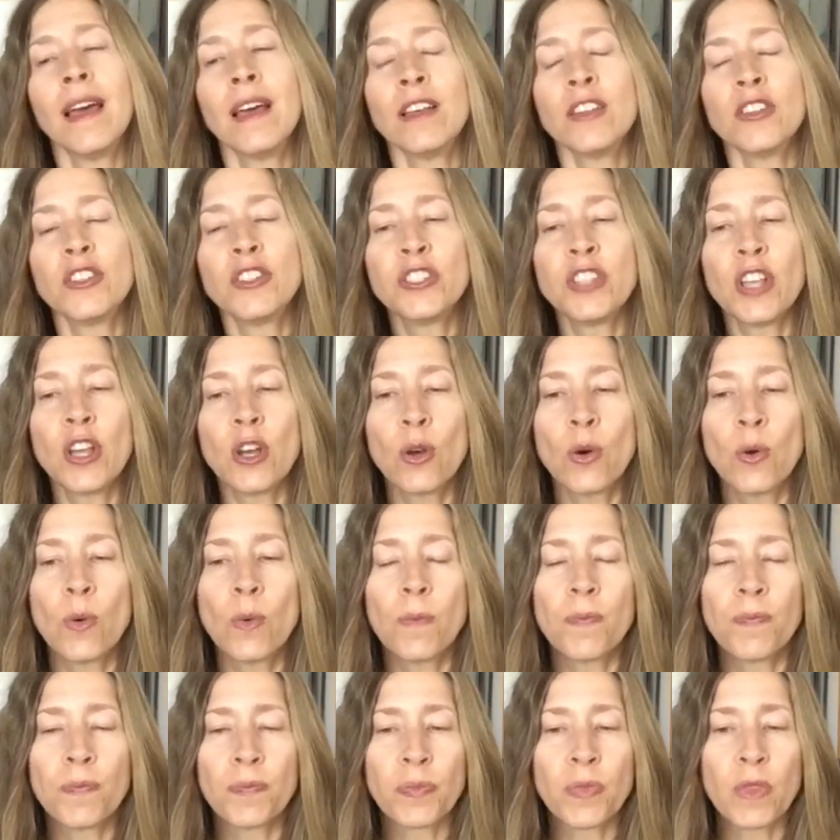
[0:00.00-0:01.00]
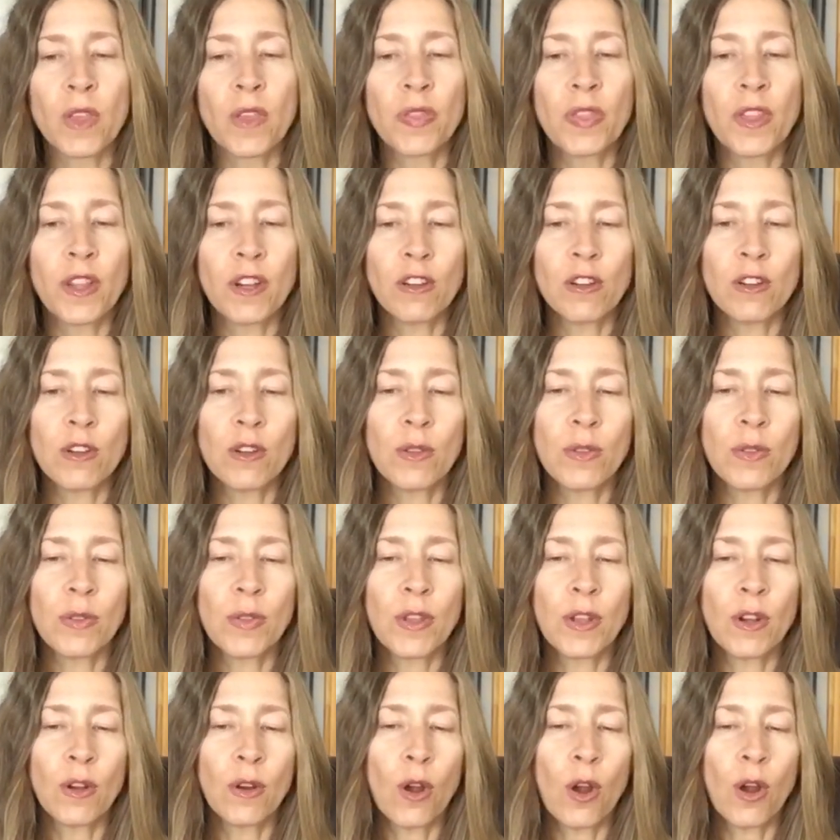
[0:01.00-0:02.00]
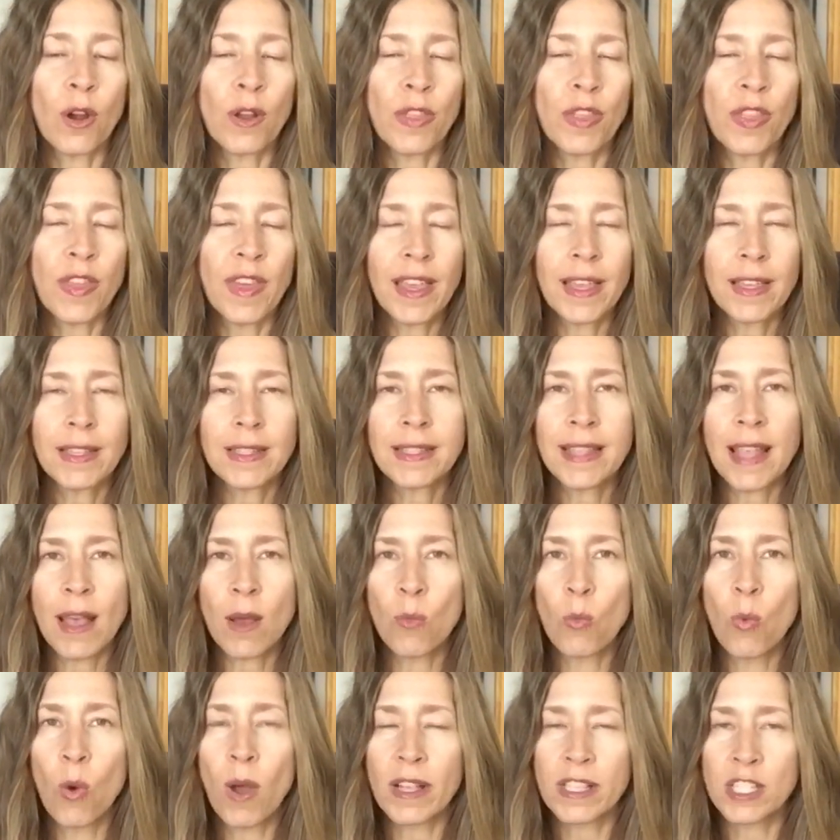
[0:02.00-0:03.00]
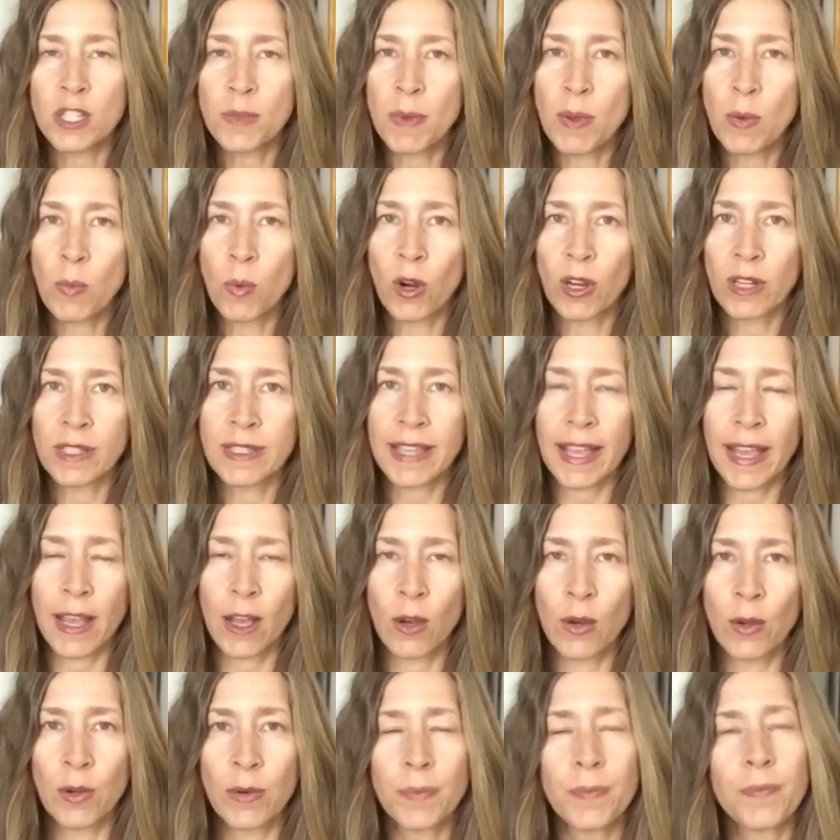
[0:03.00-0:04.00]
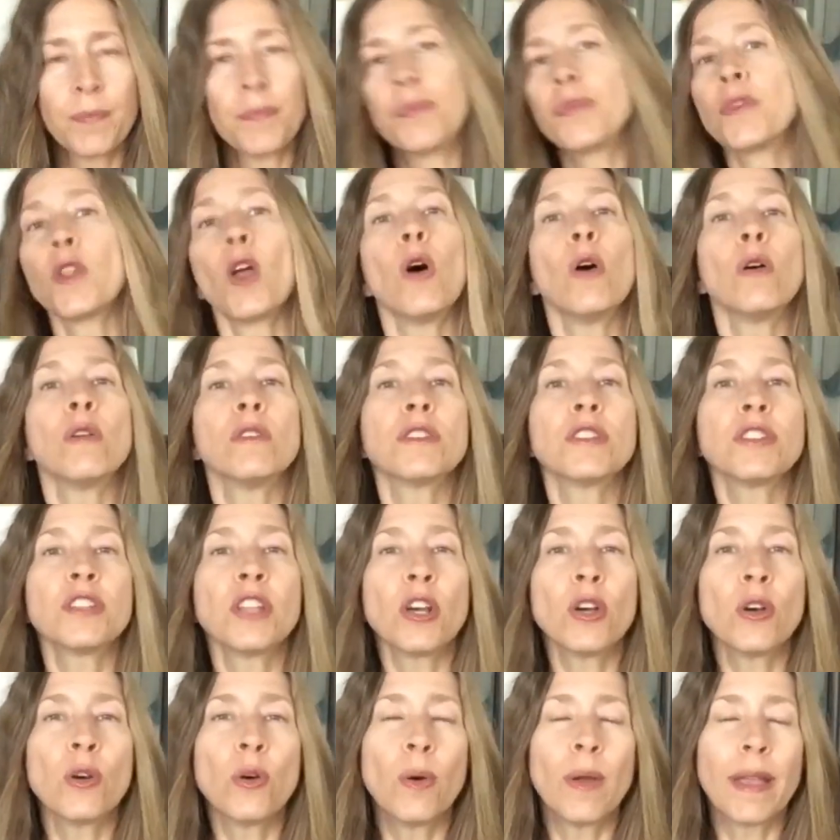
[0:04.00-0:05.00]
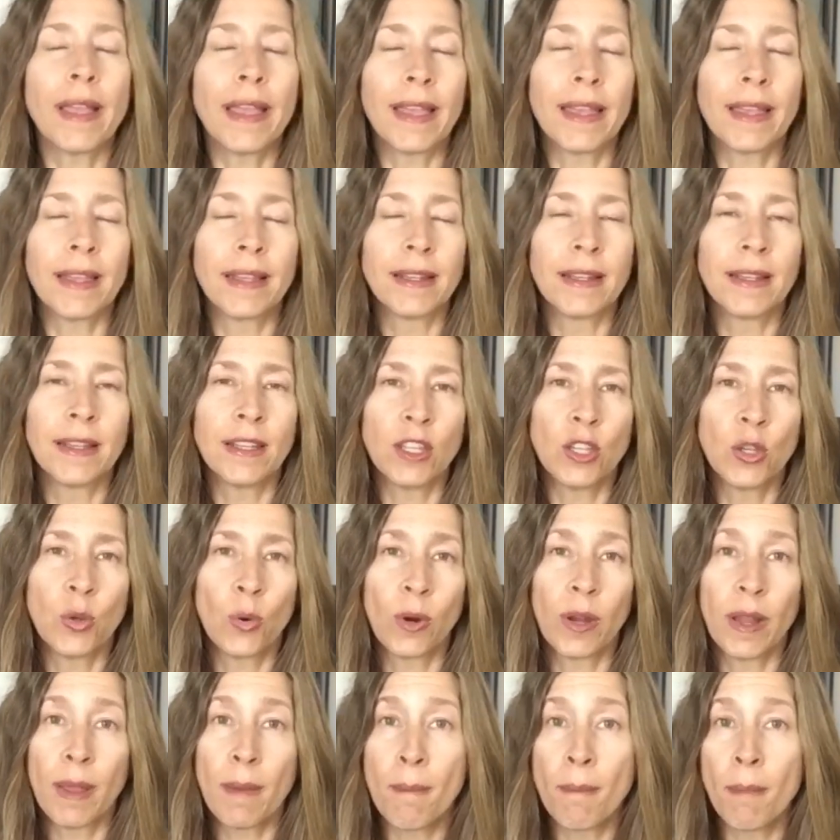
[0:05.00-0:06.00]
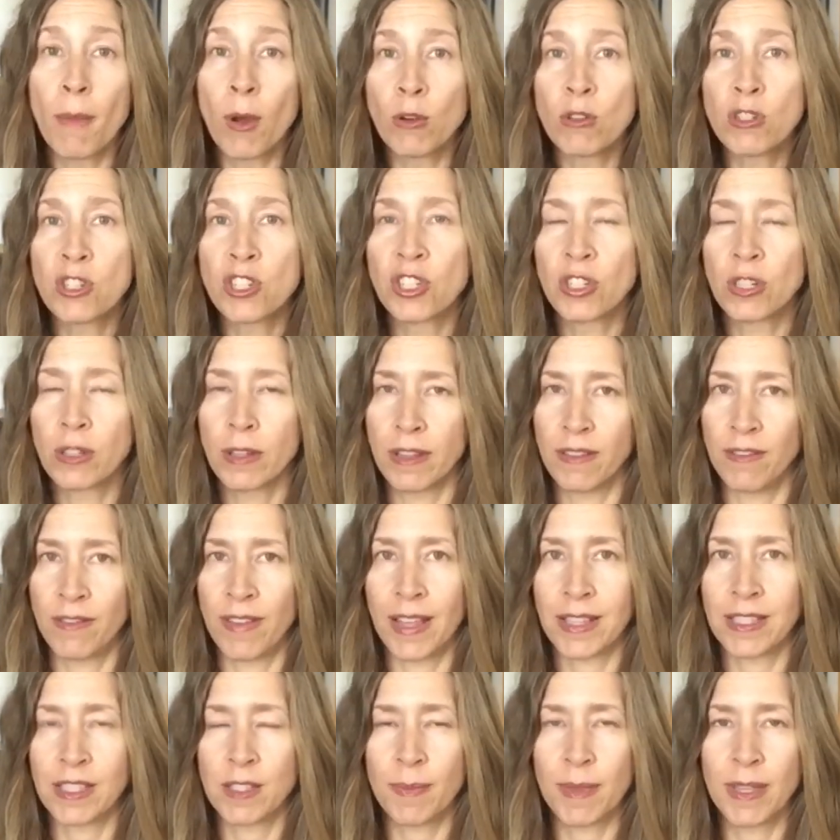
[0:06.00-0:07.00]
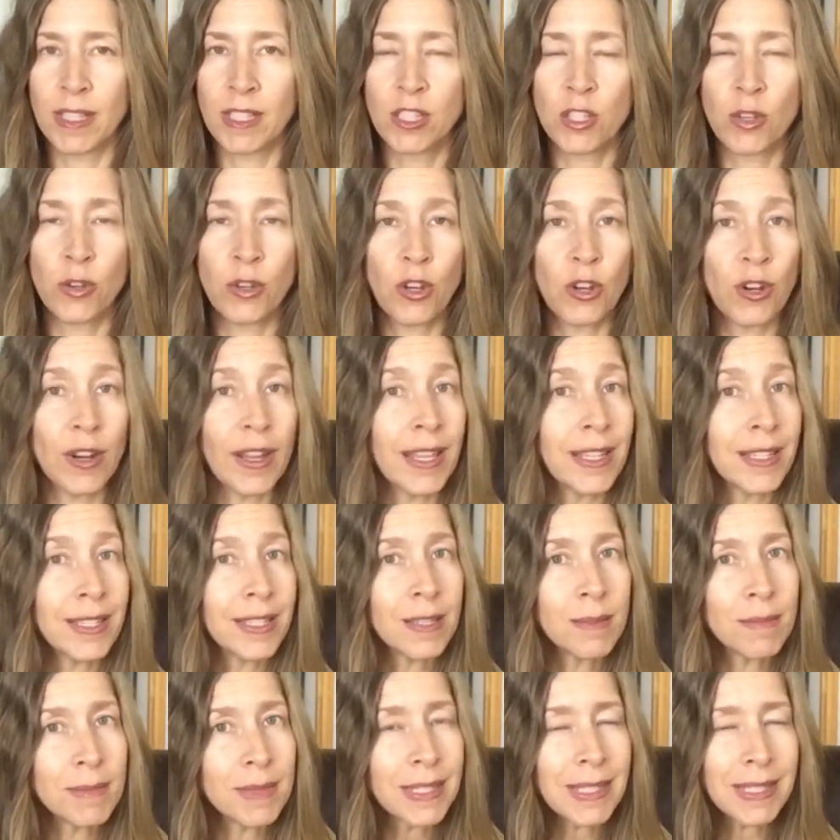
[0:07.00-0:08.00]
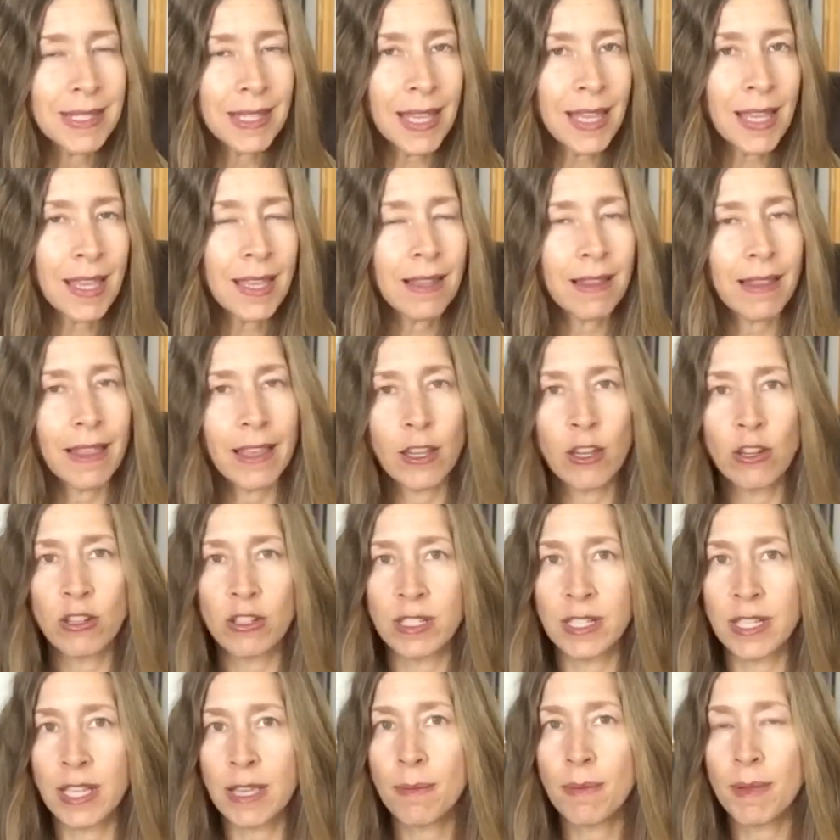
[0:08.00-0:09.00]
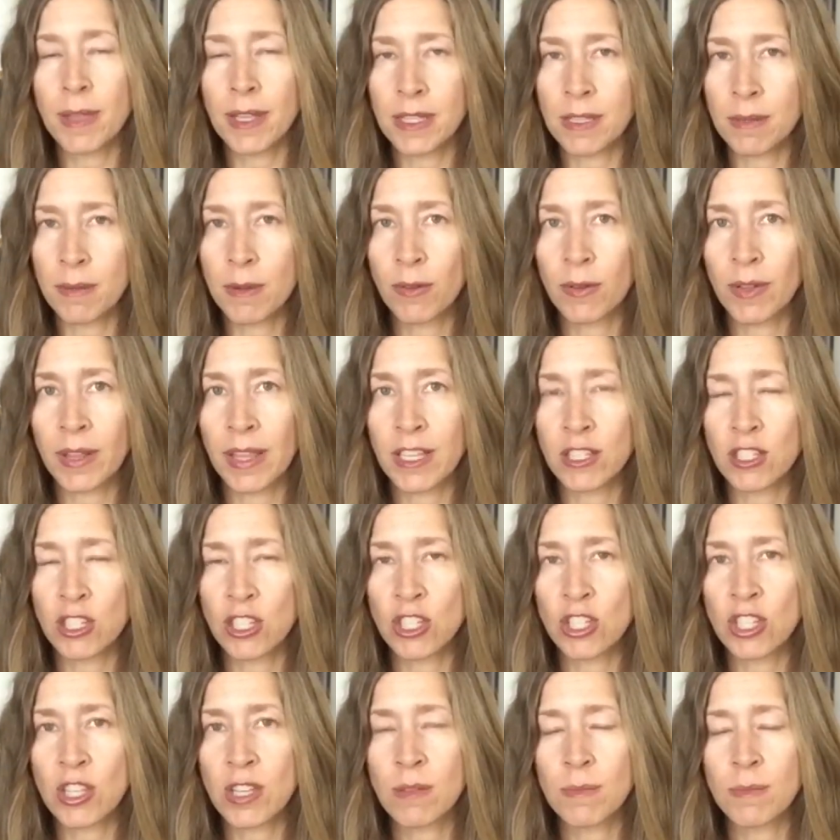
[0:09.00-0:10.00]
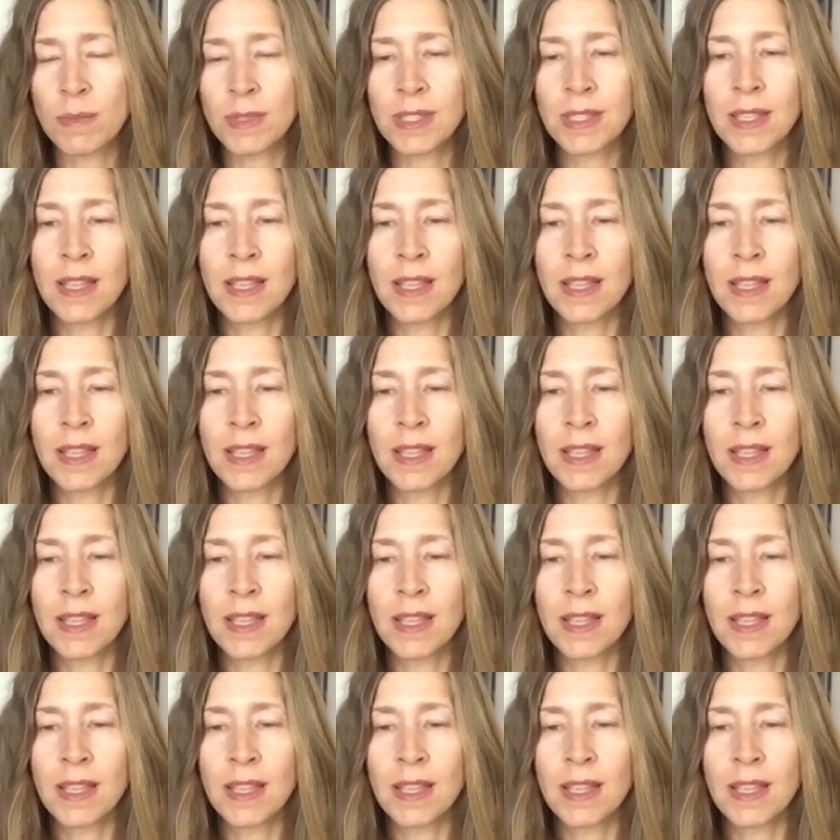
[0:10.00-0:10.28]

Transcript: So there are things that want to be worked out also in your emotional investments. So your intimacy, like your deep intimate relationships,